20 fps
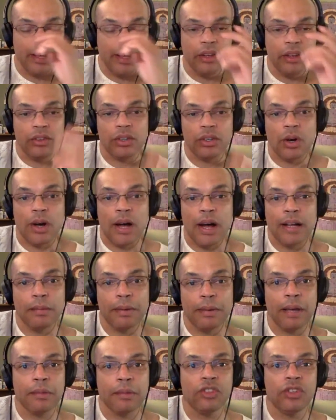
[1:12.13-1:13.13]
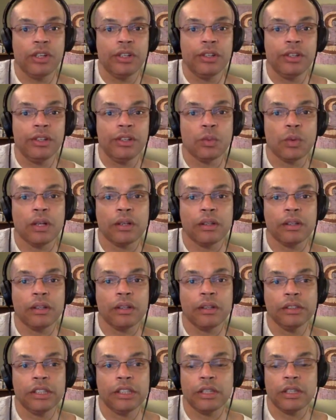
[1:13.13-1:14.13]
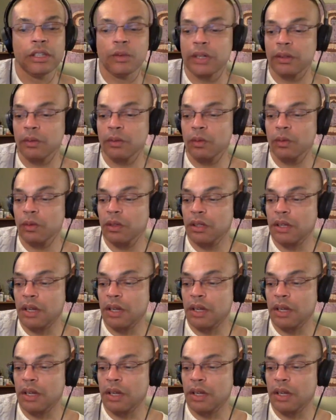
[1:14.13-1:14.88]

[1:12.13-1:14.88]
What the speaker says: So how to become a genius? Well, you know what?